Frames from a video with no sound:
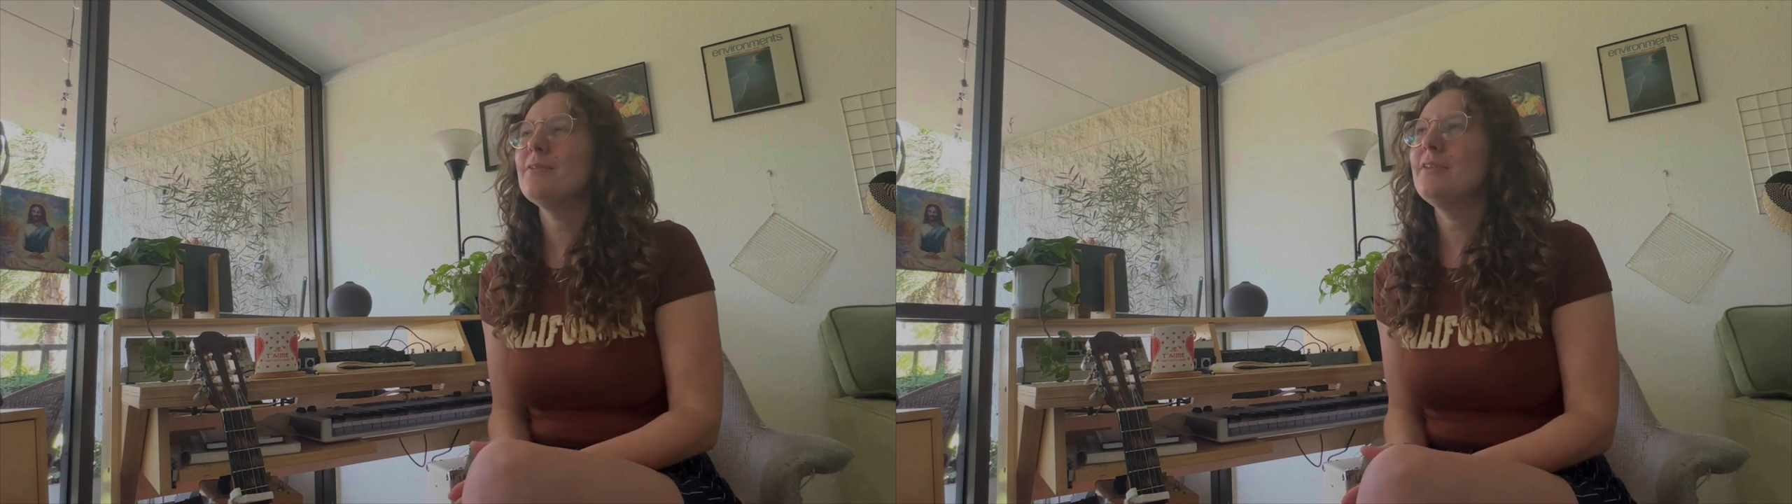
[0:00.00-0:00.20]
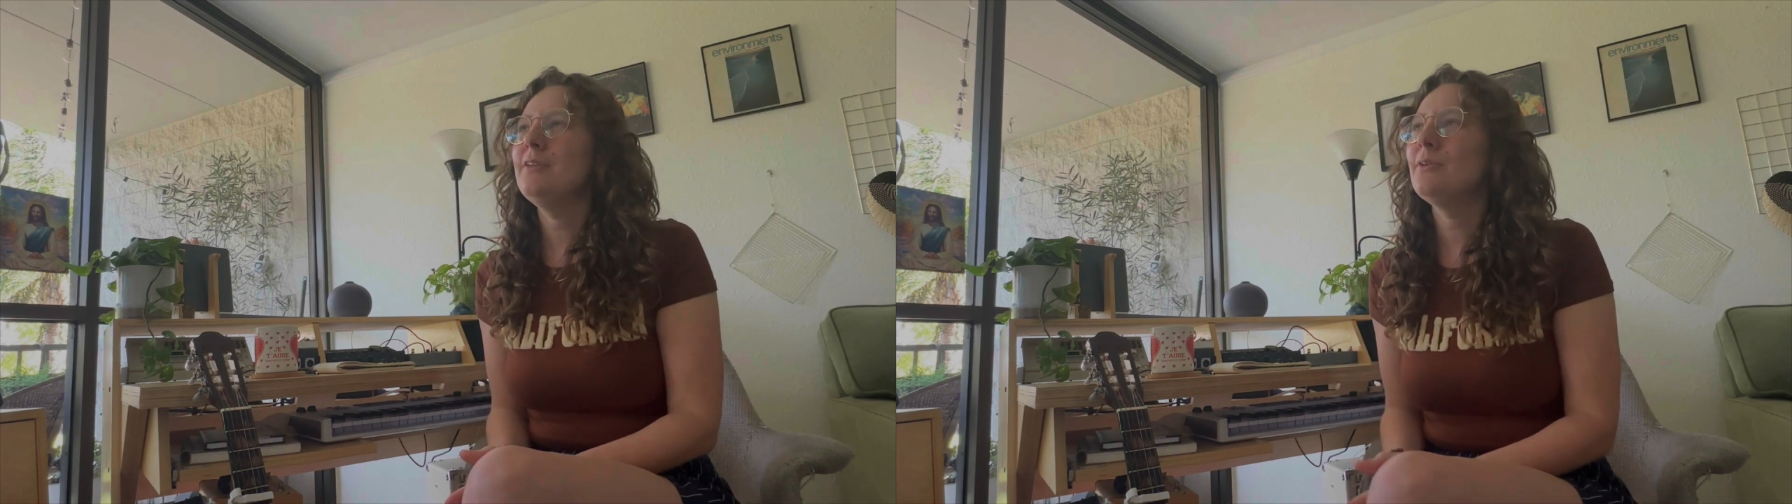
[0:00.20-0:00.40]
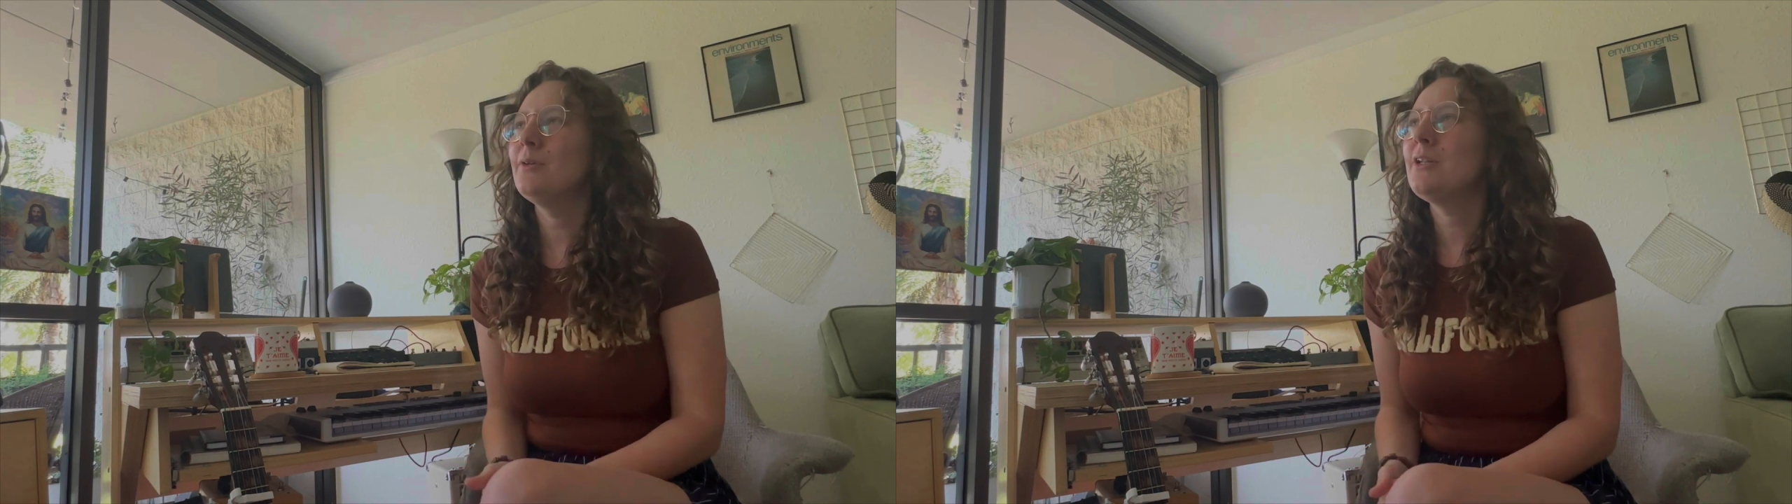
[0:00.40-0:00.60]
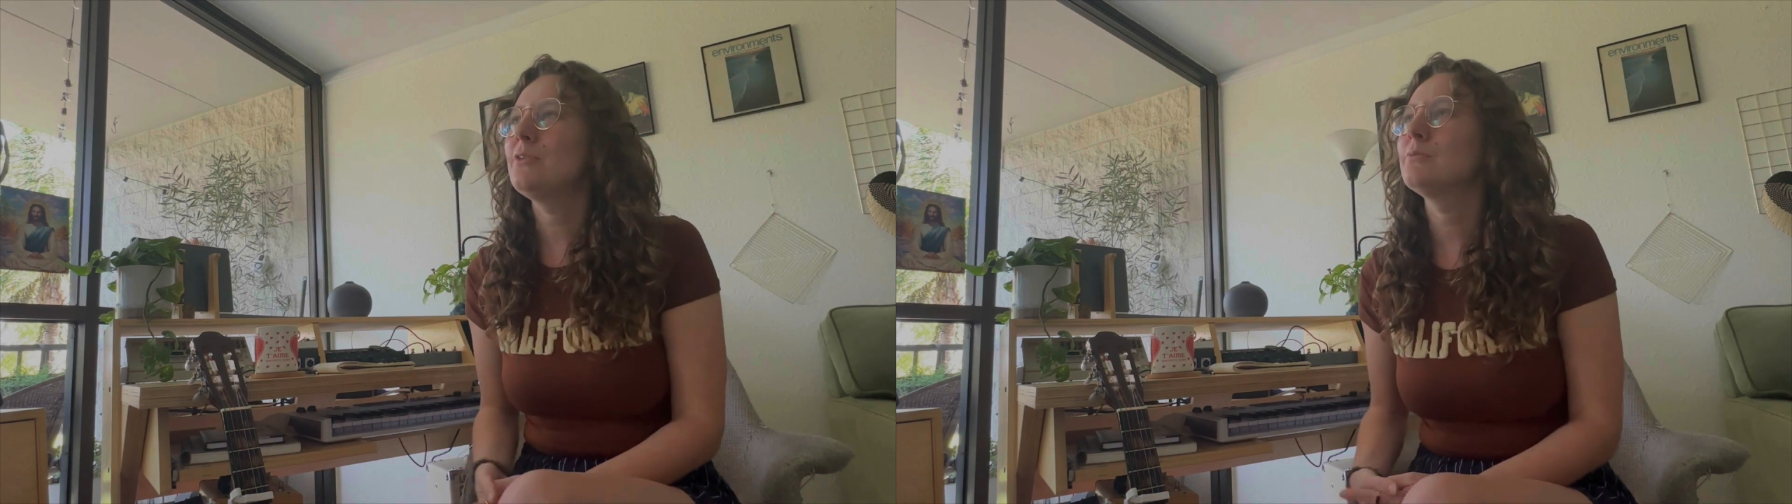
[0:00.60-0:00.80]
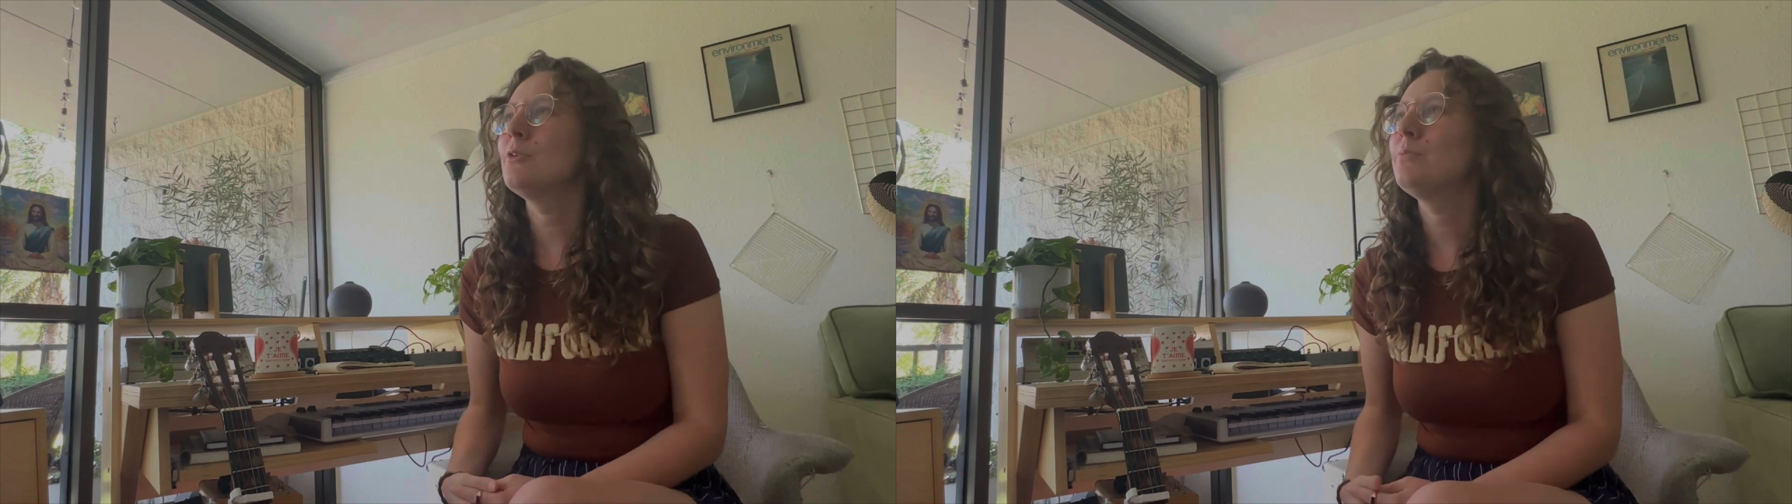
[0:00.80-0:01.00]

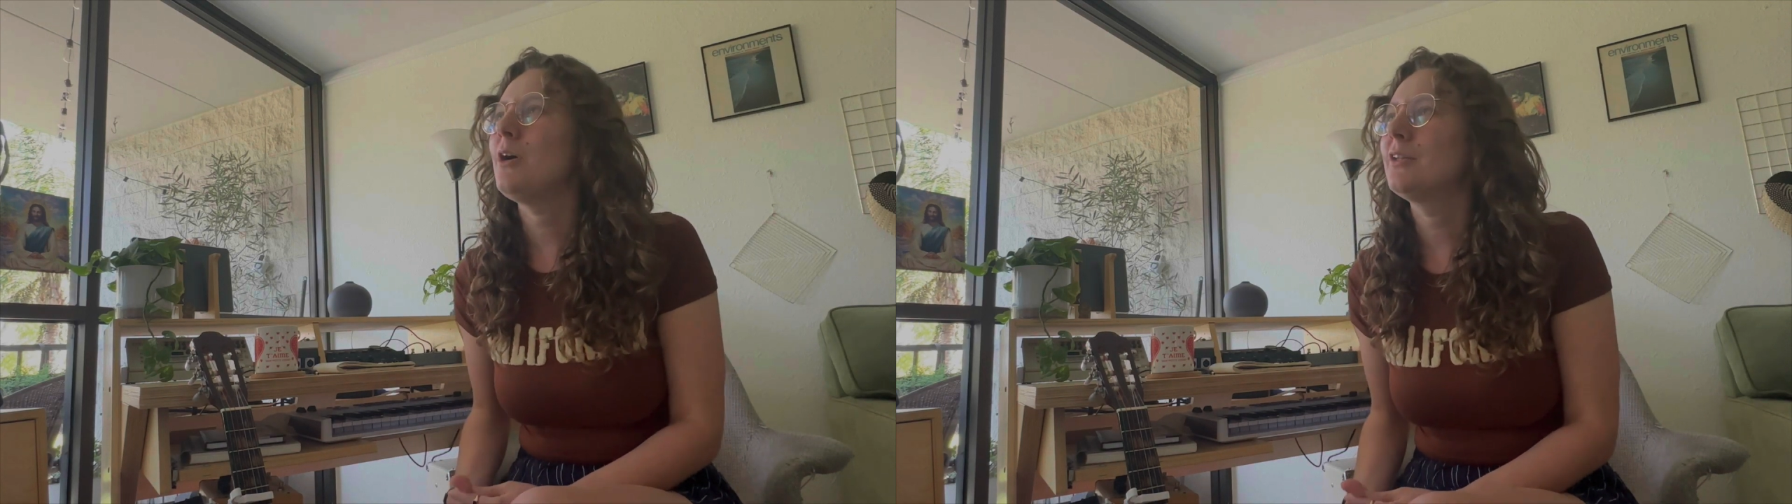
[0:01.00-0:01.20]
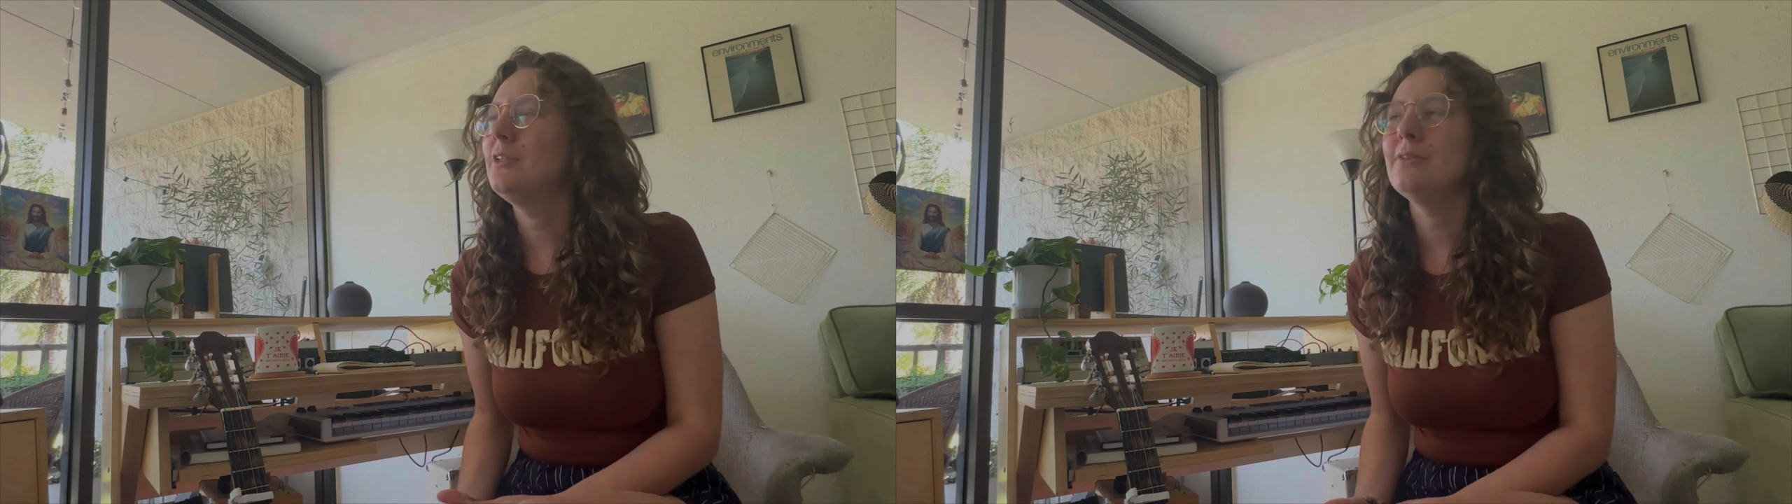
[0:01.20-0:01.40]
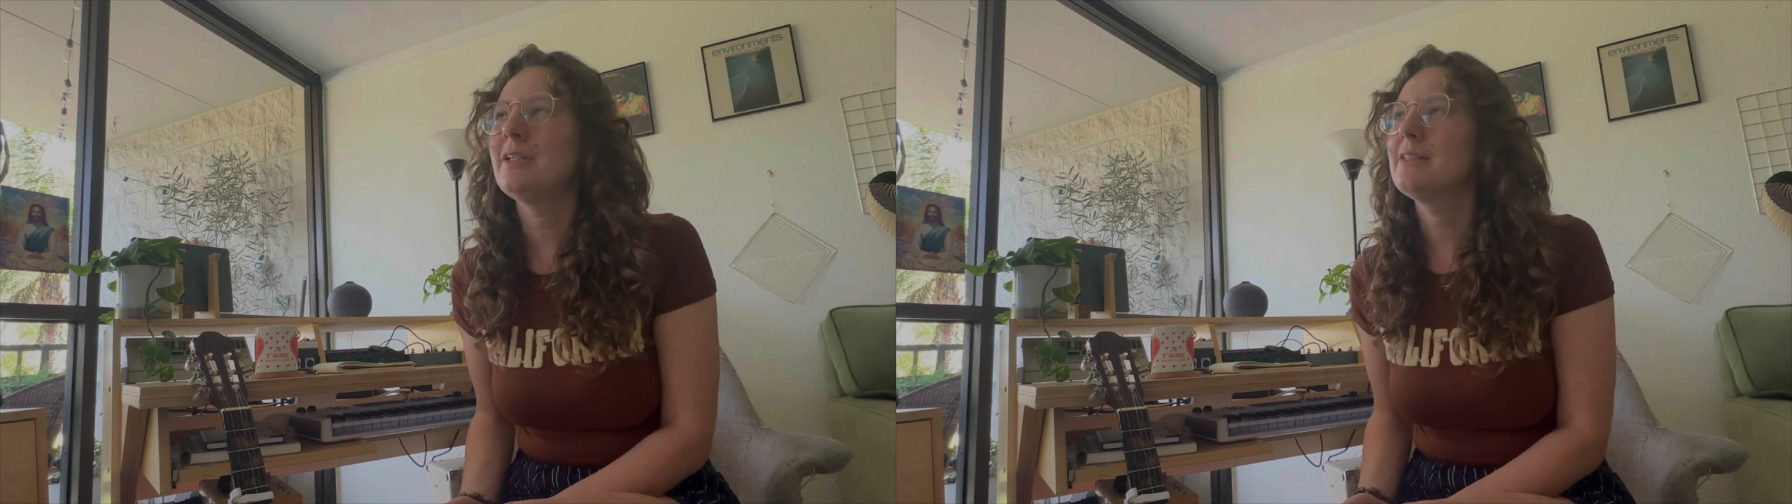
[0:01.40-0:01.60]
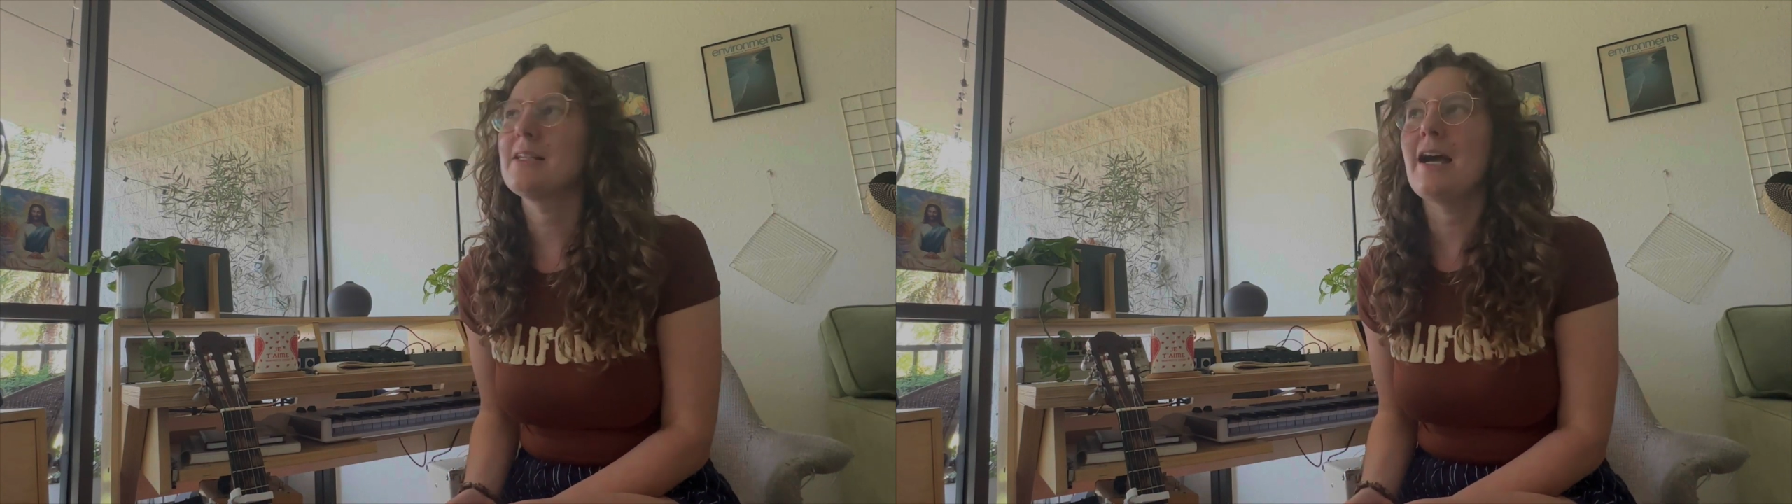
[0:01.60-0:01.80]
roadblock, though, and I was like,